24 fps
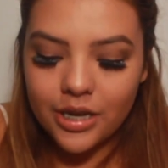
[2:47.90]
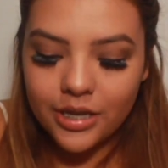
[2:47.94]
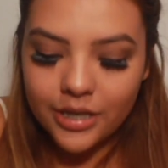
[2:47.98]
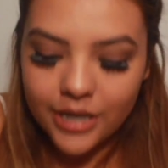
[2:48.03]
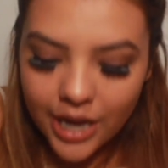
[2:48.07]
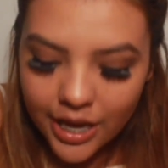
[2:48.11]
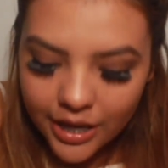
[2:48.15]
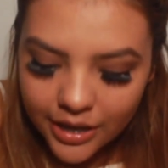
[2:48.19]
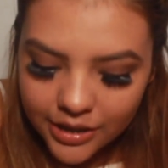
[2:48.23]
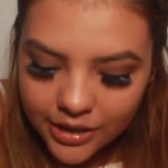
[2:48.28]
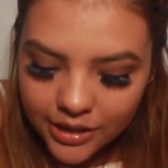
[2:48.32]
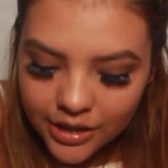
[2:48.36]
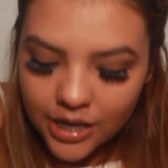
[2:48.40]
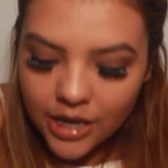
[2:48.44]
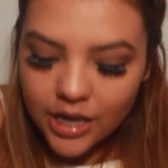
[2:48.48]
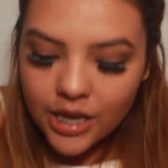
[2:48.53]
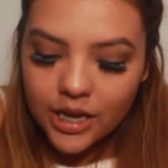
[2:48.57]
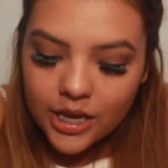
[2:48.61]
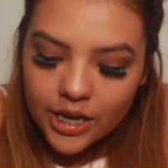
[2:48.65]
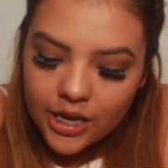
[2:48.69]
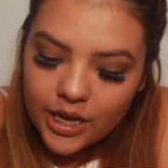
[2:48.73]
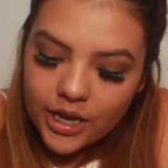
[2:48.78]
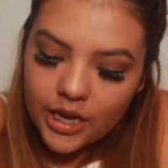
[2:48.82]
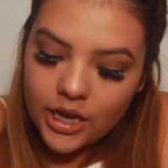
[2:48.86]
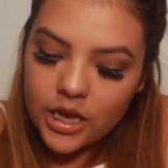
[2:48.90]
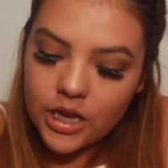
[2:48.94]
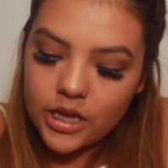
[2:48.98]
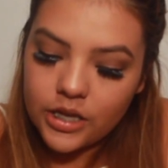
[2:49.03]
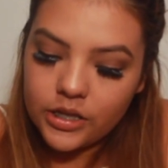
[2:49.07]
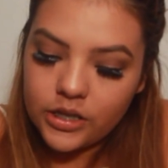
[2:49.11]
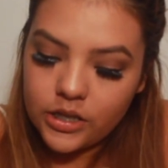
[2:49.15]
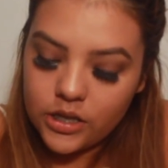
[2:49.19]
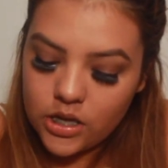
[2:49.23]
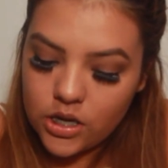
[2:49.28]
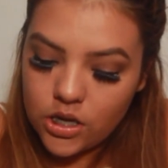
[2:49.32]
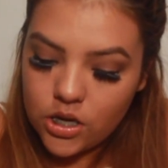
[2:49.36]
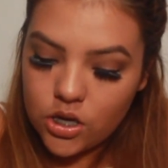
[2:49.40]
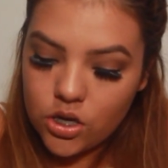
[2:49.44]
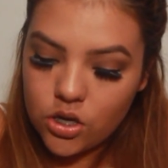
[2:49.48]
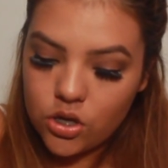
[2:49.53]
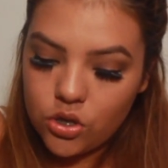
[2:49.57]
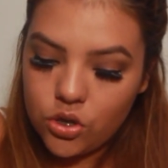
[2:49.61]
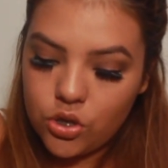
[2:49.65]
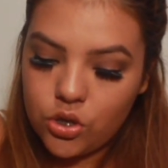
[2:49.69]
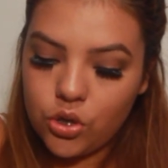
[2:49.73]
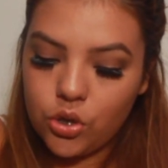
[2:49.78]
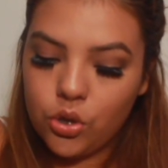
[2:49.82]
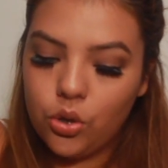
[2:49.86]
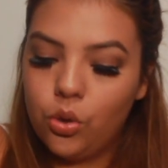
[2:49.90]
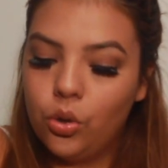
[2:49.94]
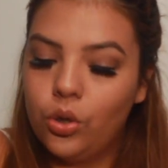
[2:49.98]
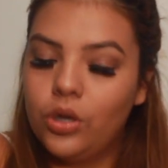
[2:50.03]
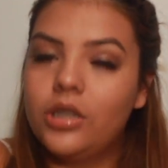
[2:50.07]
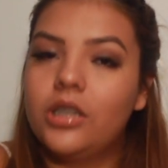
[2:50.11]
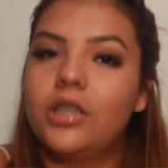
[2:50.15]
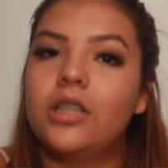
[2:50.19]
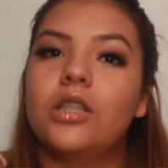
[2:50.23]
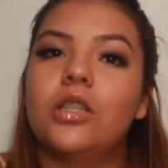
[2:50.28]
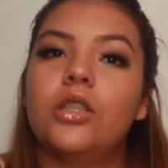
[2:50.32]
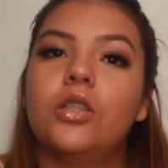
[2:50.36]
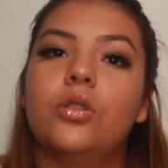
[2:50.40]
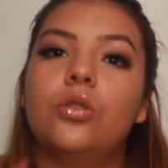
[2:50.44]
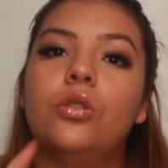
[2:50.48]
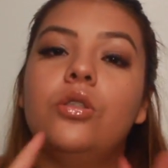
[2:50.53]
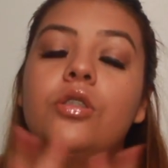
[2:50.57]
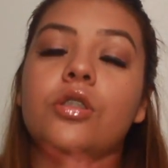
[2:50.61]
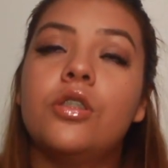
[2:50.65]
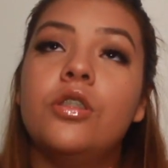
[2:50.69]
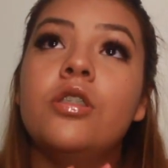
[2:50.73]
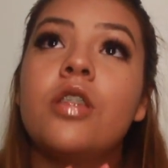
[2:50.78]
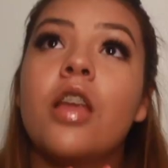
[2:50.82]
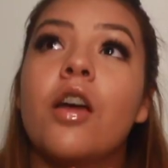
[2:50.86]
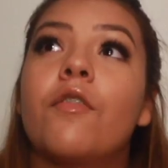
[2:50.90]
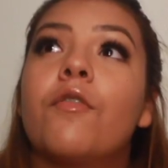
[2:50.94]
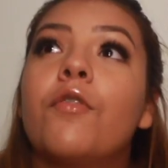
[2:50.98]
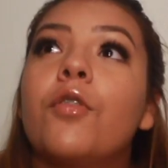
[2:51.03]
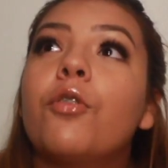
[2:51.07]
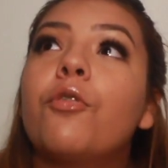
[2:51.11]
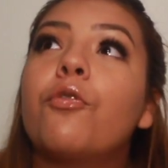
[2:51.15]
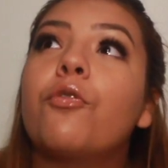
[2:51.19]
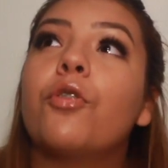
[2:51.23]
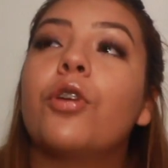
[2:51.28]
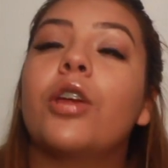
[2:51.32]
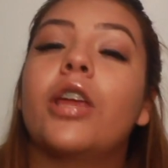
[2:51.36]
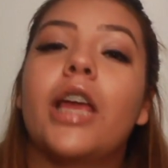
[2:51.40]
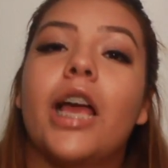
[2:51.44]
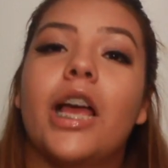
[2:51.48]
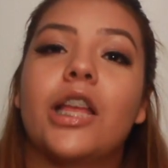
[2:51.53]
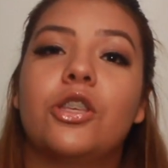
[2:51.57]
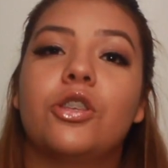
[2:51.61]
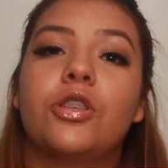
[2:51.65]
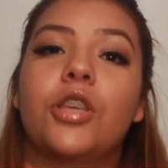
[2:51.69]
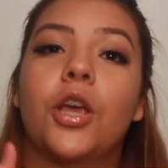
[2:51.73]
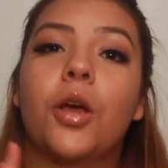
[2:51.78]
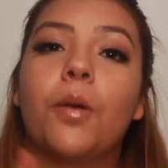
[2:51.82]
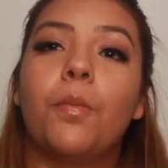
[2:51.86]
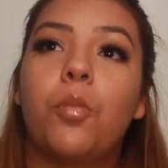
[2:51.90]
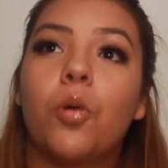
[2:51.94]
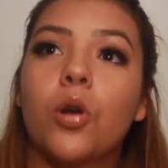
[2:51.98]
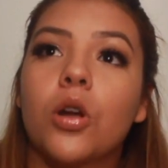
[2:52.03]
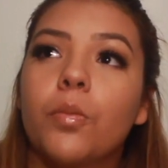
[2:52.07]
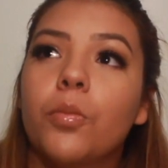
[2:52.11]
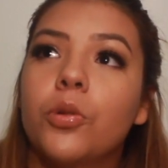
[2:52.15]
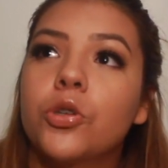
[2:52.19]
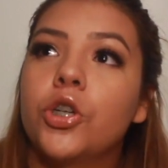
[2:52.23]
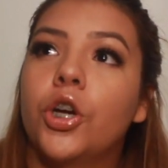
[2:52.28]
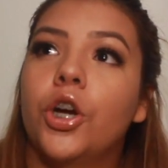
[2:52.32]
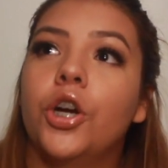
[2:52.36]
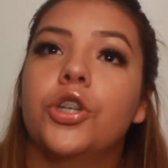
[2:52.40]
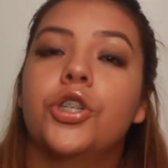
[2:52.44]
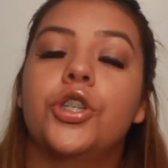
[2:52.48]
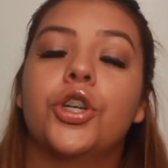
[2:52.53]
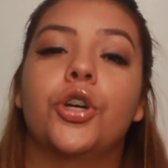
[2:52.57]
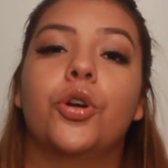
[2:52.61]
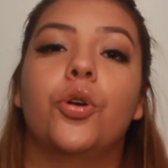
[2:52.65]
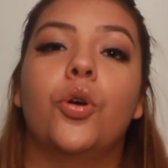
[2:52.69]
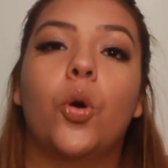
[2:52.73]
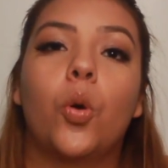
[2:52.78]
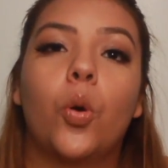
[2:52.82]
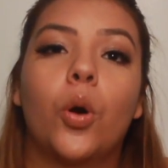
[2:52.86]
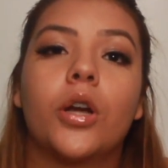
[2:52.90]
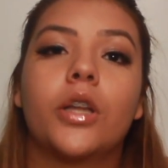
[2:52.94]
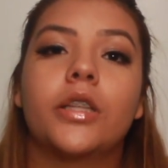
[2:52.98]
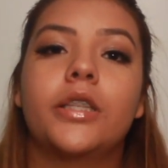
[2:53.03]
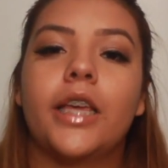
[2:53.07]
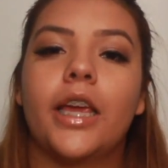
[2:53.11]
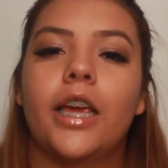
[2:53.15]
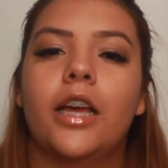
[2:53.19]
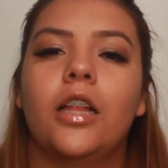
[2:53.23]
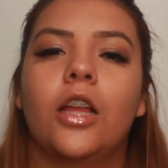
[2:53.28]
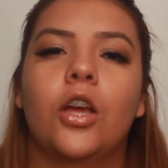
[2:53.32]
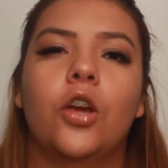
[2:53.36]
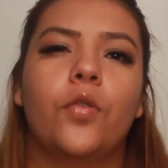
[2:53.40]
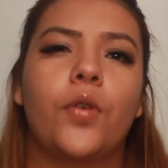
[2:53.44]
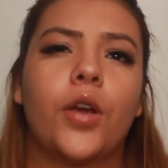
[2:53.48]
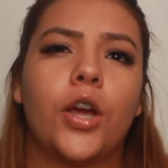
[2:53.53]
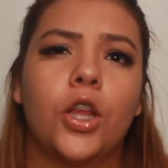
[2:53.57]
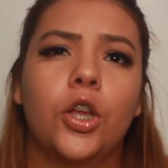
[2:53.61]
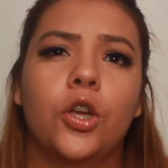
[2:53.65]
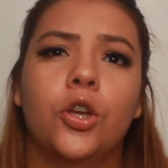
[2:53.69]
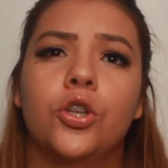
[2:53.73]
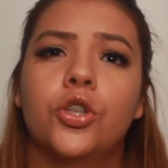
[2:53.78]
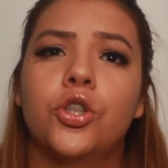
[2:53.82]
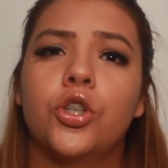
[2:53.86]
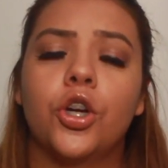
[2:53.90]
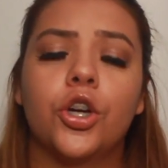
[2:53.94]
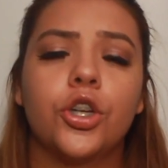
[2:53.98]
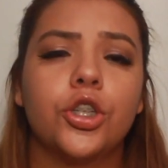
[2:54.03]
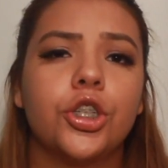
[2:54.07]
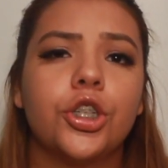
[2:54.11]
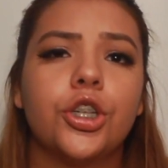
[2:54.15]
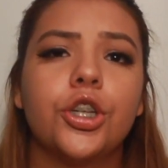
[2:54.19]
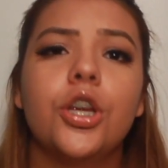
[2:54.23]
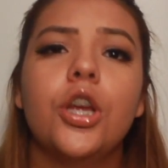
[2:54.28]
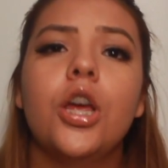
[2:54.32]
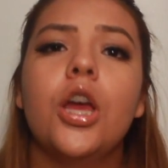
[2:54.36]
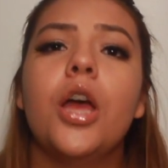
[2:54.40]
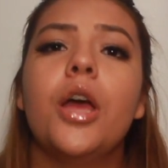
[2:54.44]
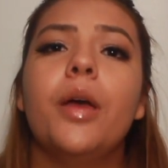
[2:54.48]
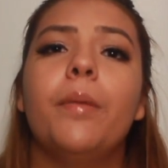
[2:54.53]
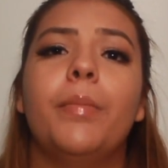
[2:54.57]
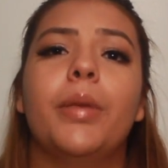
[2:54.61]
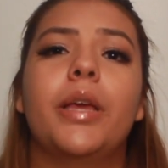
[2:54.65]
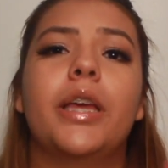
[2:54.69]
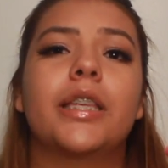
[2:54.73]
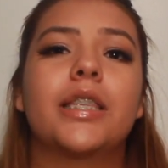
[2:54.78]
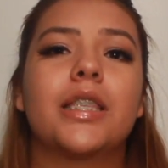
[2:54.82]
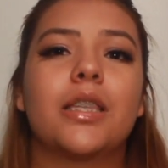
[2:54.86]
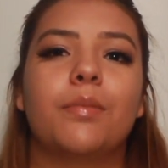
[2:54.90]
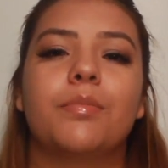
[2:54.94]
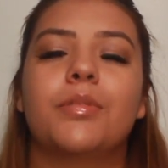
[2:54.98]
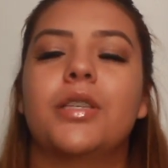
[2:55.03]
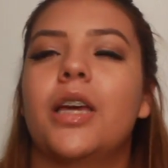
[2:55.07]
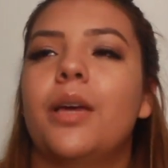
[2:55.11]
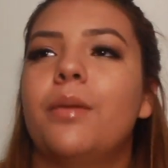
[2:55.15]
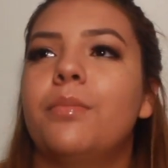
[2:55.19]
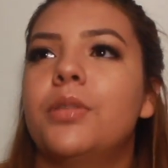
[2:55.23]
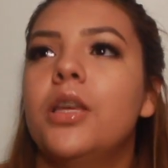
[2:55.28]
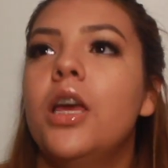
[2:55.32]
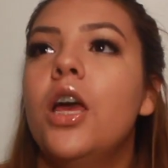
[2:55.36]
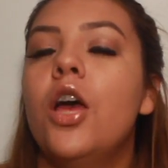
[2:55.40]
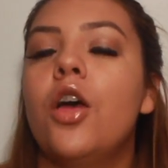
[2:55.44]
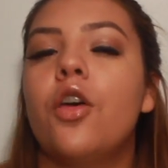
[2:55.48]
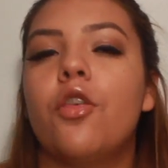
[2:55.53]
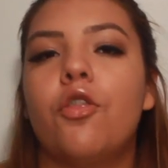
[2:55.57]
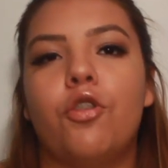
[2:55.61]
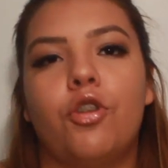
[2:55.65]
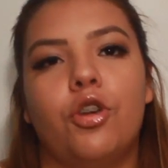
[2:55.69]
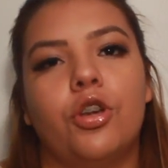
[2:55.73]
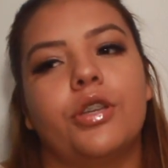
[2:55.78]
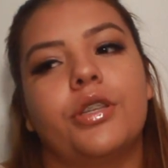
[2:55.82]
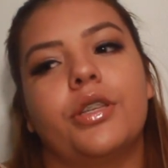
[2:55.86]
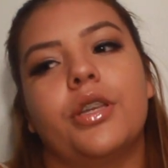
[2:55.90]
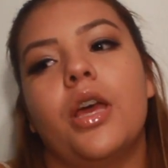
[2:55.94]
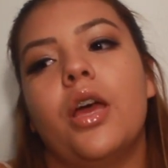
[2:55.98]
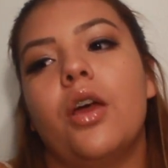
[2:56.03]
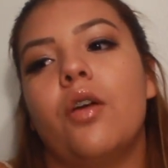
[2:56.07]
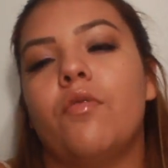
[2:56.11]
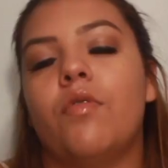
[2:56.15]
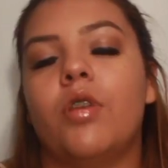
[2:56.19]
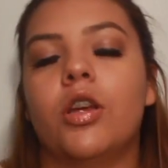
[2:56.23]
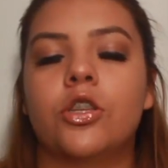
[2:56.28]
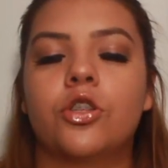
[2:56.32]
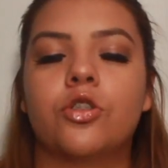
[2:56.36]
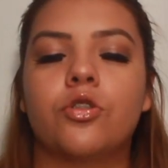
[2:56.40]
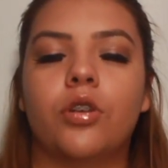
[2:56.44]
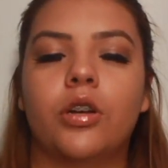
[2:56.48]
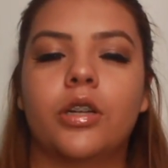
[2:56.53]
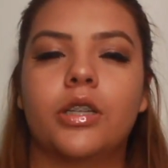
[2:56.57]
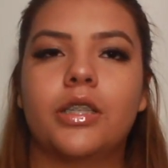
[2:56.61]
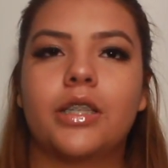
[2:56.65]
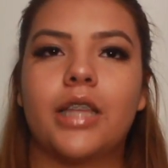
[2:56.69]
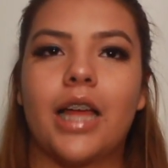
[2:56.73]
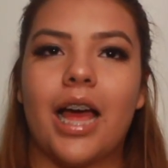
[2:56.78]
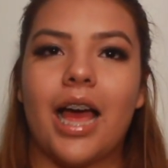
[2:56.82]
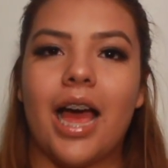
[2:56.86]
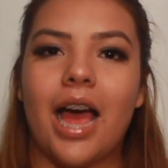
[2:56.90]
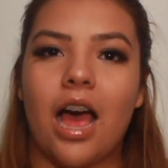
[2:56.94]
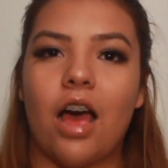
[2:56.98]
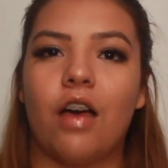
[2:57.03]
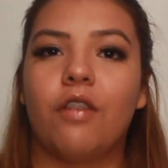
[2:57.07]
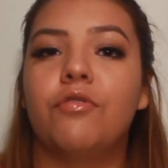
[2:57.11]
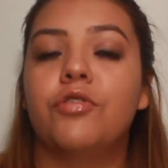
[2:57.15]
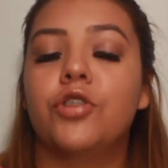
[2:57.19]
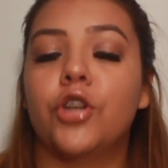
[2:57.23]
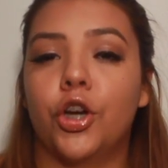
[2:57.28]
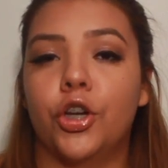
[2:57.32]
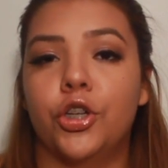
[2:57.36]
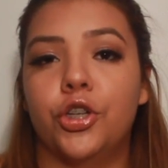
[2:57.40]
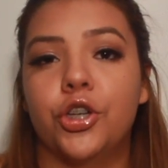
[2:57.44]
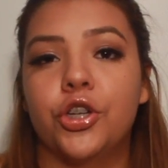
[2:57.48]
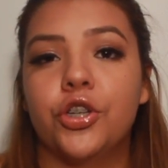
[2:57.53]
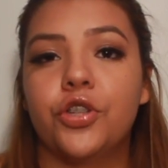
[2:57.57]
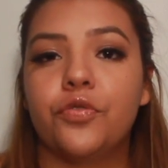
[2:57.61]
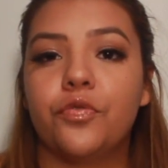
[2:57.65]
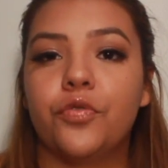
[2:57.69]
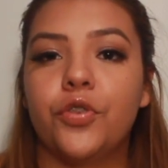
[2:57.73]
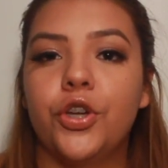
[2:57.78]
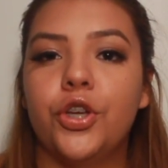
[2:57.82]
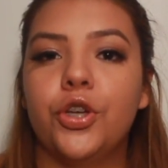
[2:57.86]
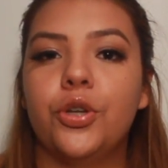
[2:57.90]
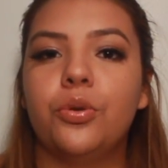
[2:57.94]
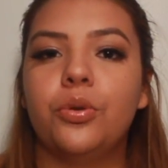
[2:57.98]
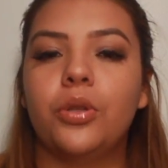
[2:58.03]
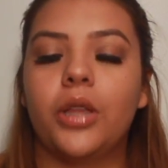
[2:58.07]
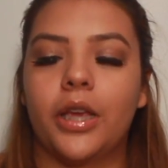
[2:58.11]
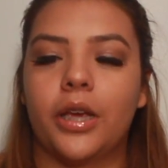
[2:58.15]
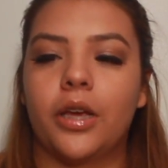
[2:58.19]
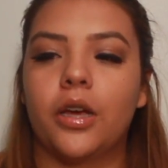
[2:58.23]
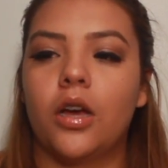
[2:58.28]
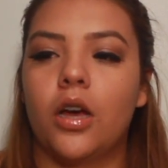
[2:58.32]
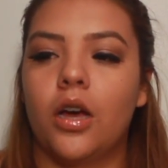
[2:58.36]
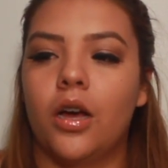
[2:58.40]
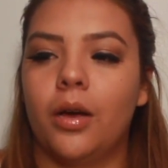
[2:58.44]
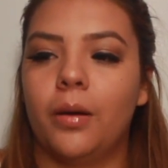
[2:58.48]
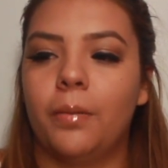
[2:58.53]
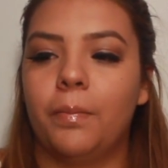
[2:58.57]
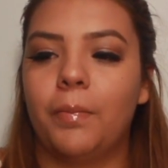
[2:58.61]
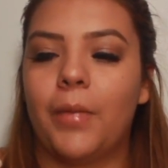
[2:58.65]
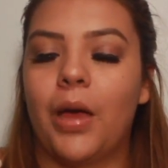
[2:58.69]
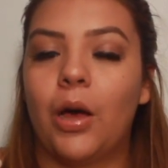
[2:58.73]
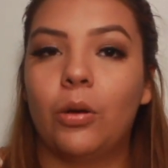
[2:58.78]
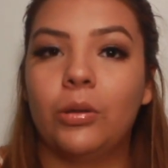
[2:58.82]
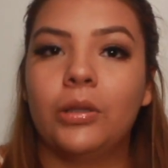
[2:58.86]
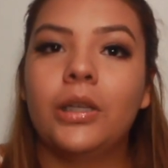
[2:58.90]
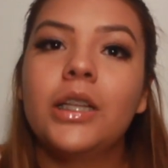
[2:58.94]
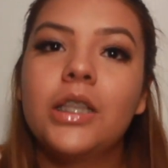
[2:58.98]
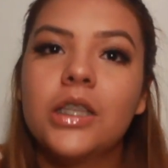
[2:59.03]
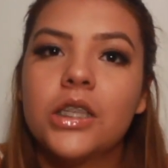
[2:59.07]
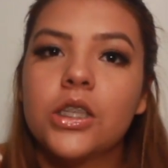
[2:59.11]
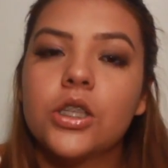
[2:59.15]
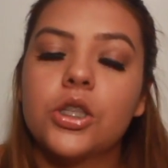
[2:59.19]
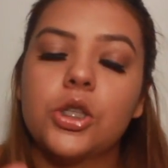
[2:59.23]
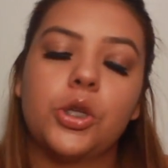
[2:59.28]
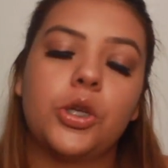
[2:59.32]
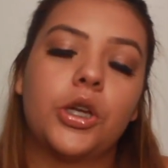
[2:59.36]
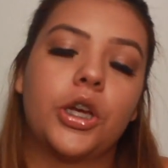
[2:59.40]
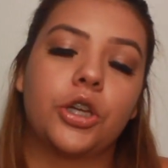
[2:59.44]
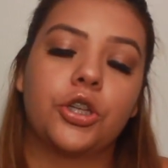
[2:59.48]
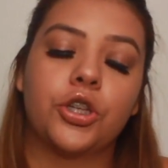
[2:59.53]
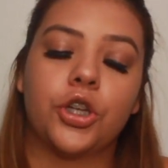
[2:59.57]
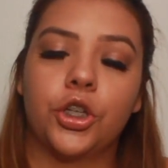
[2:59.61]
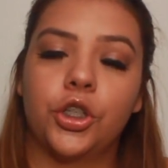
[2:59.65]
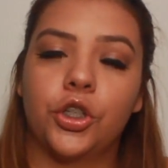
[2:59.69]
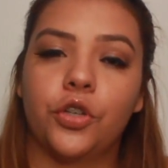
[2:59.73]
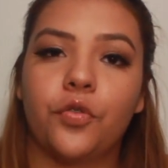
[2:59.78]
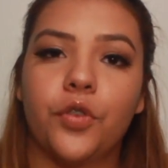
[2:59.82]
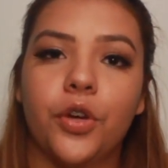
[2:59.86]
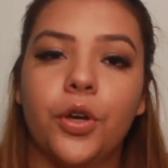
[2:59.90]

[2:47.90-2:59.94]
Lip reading: Next is to never forget to take a portable charger or to take like a regular charger, because sometimes there's restaurants that have chargers for you, like outlets, so you can charge your